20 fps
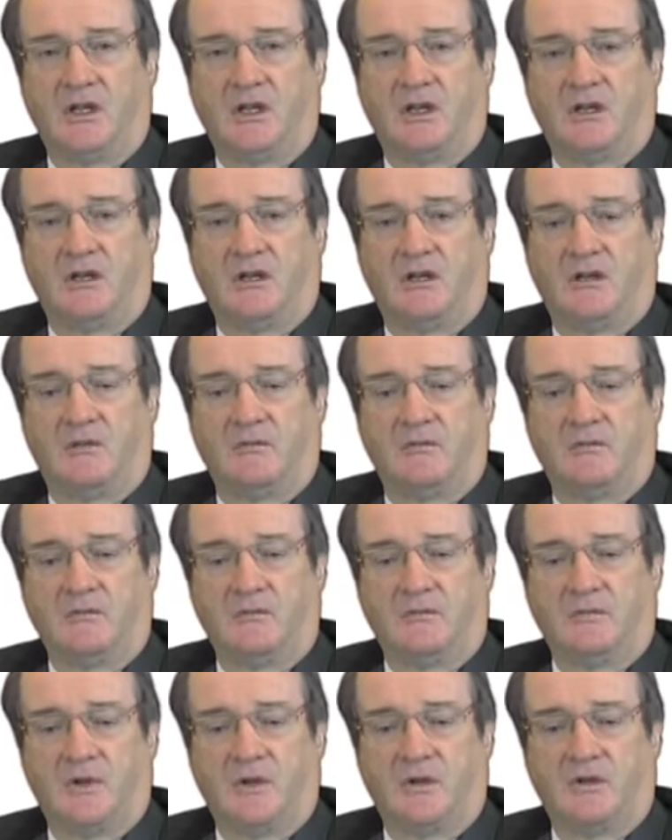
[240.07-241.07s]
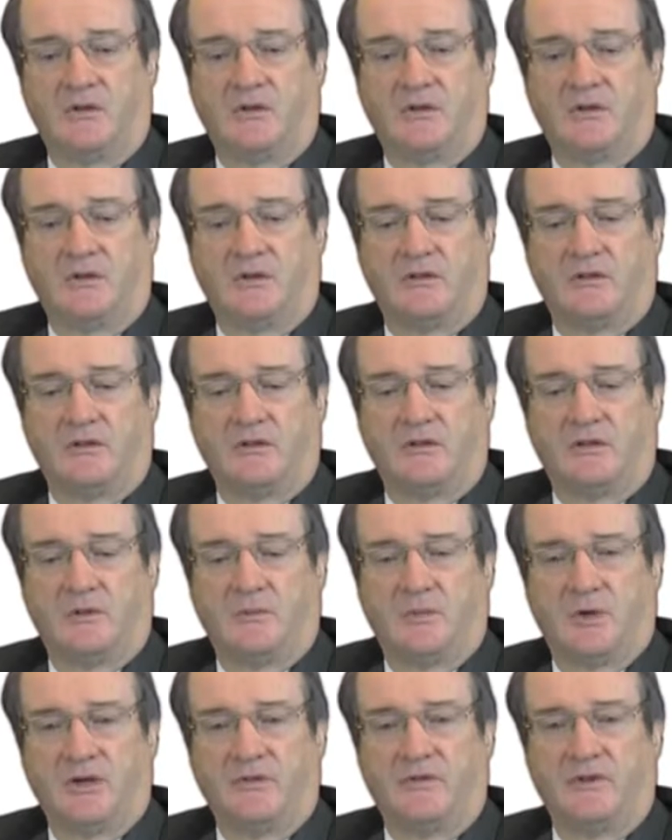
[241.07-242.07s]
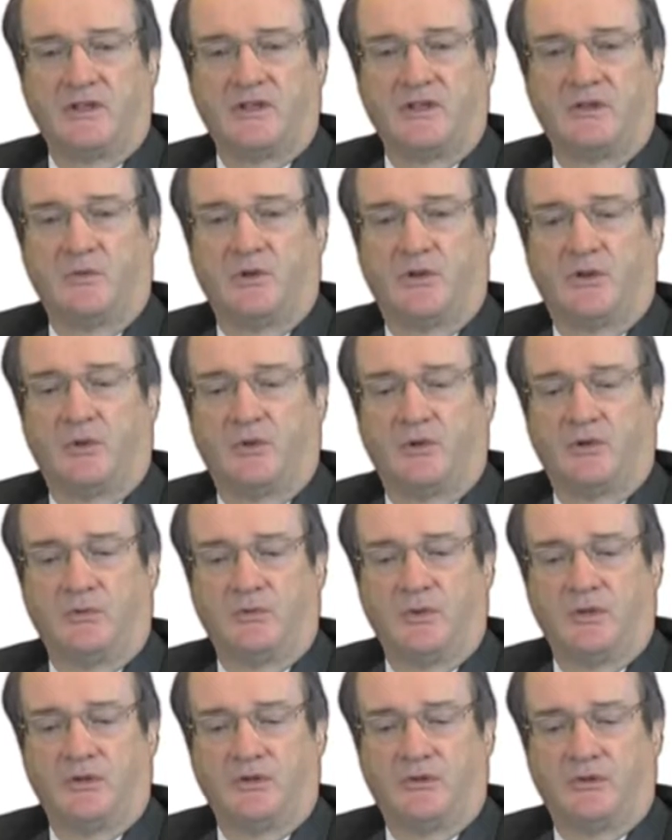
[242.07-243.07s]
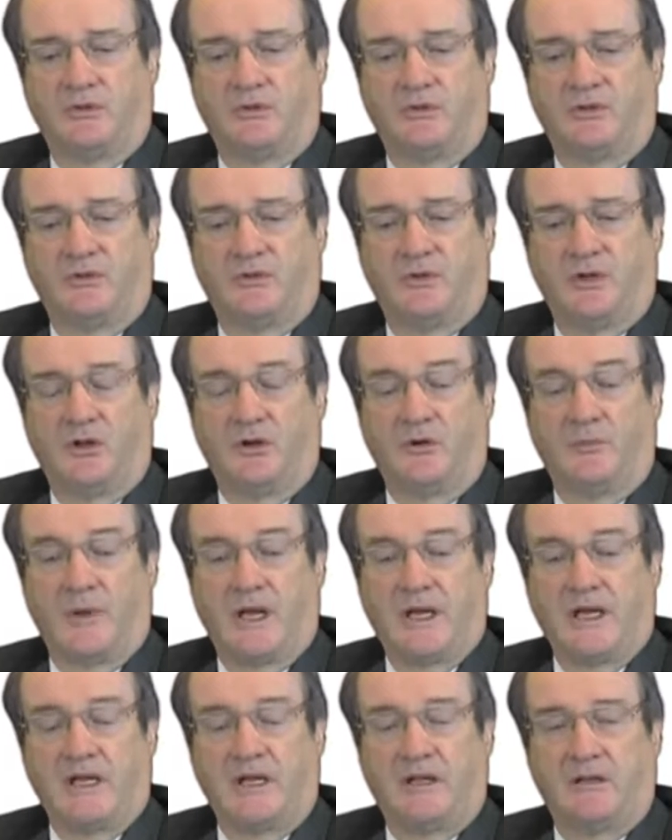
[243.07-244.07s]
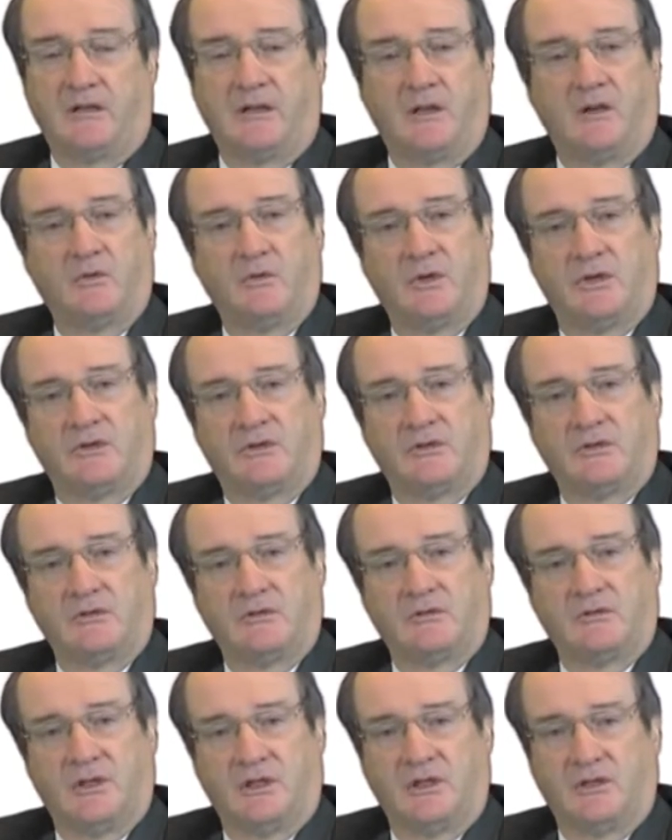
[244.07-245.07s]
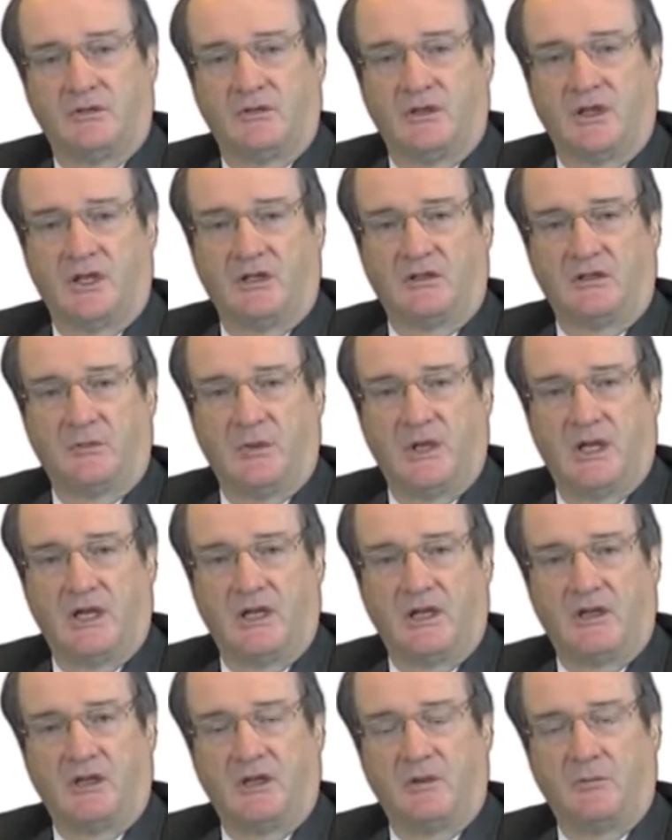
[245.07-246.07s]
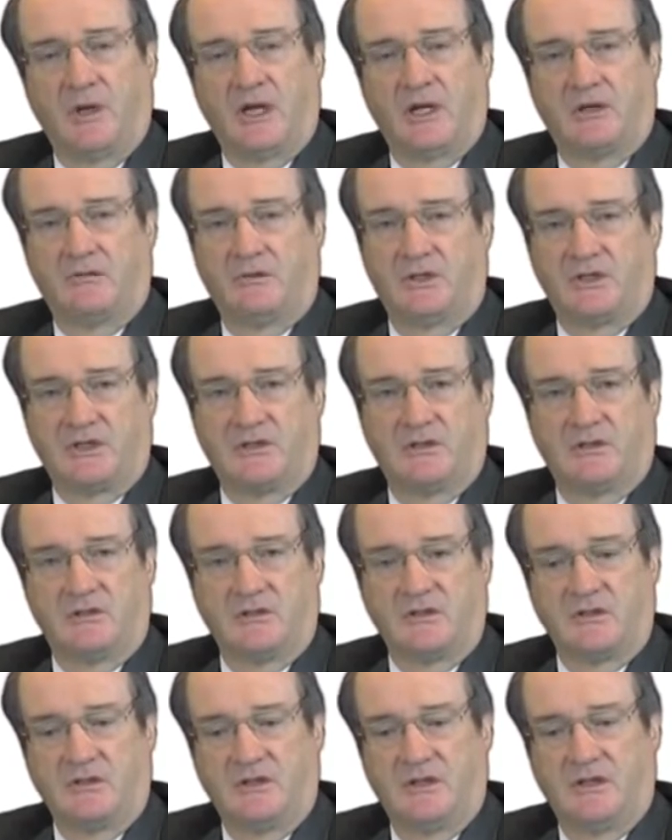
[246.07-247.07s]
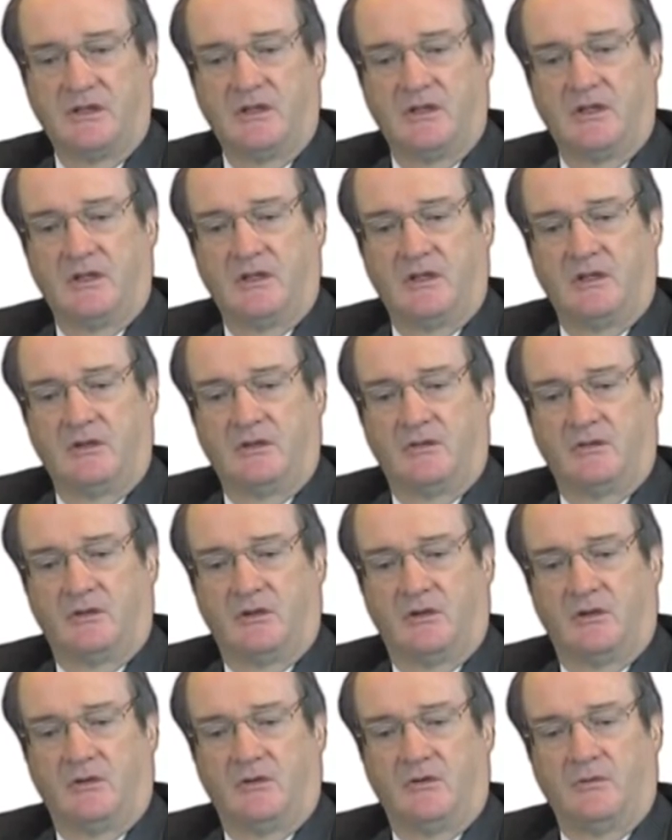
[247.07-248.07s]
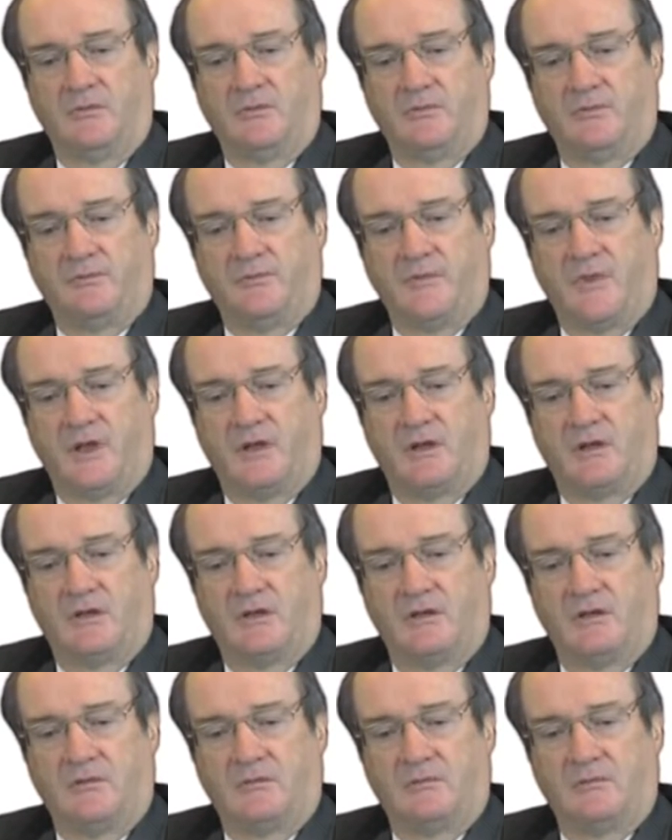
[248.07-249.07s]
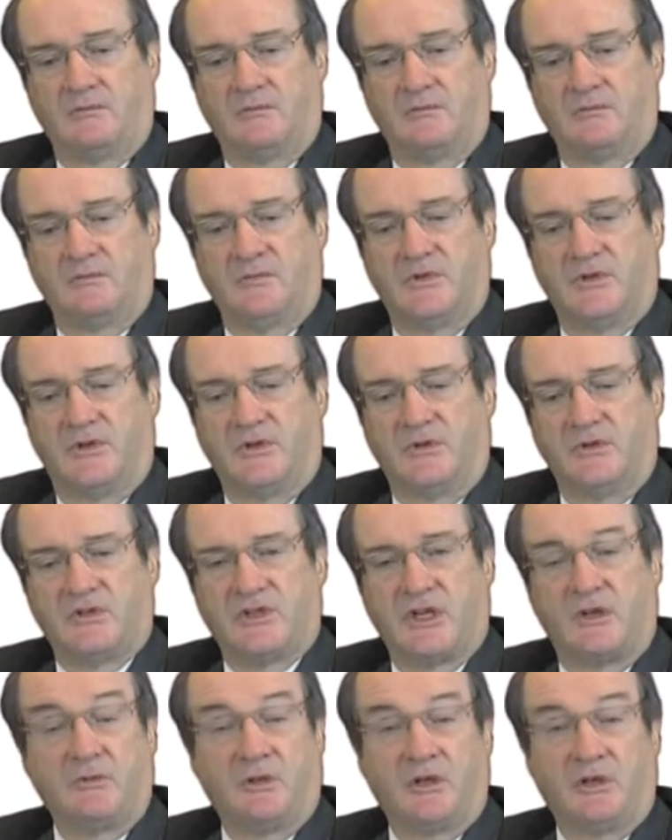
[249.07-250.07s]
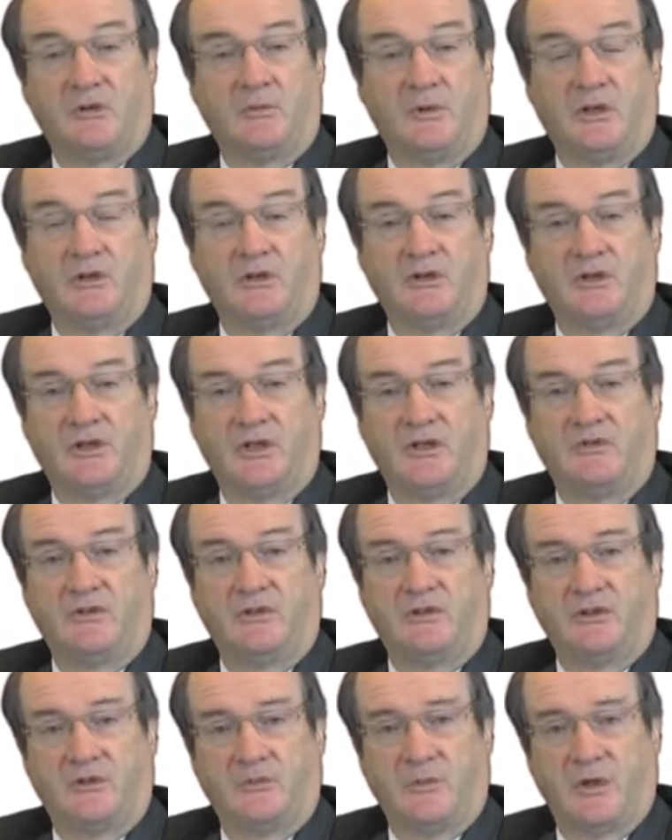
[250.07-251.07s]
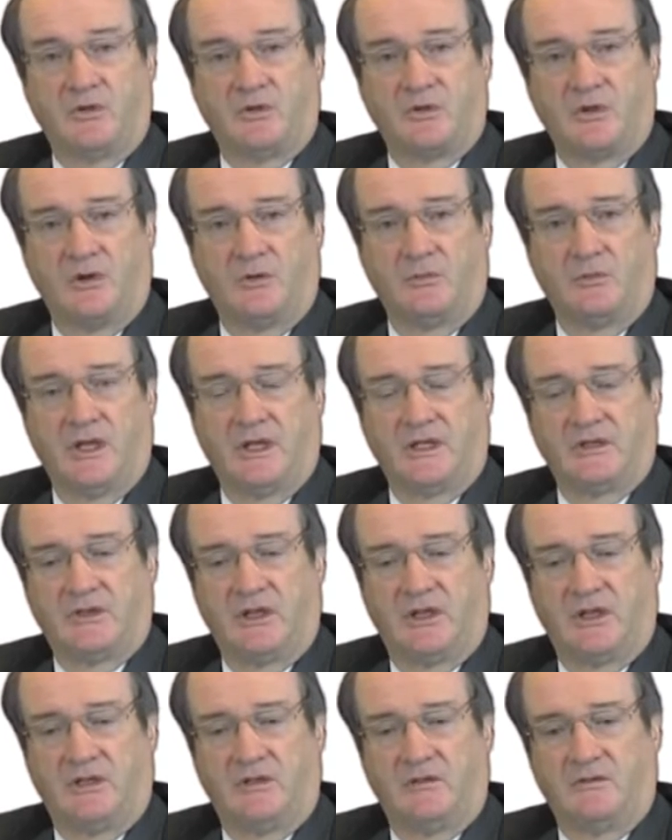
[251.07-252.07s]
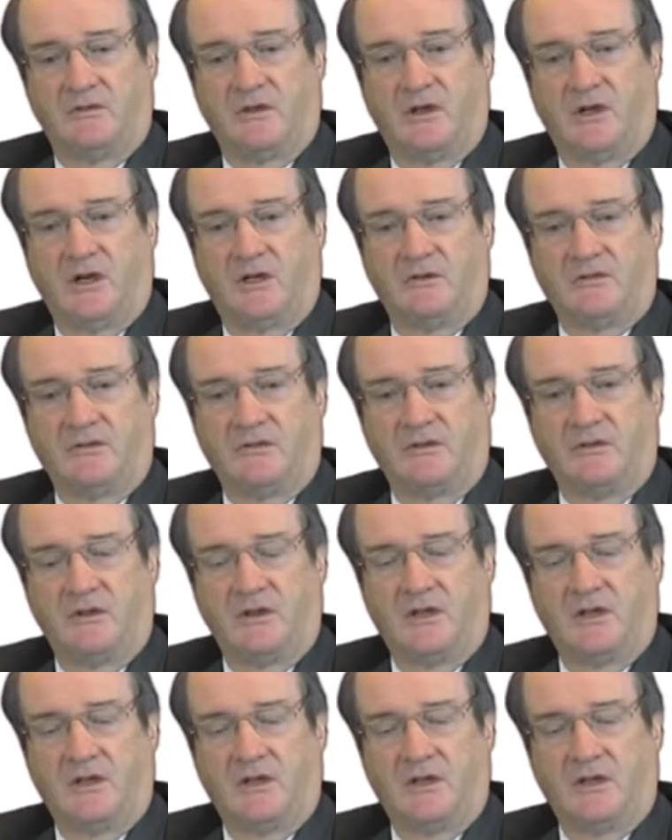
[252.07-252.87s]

that previously were thought to be the source of a lot of money and no risk. They turned out to be anything but riskless. So there is something to be learned even at the most complex end of life.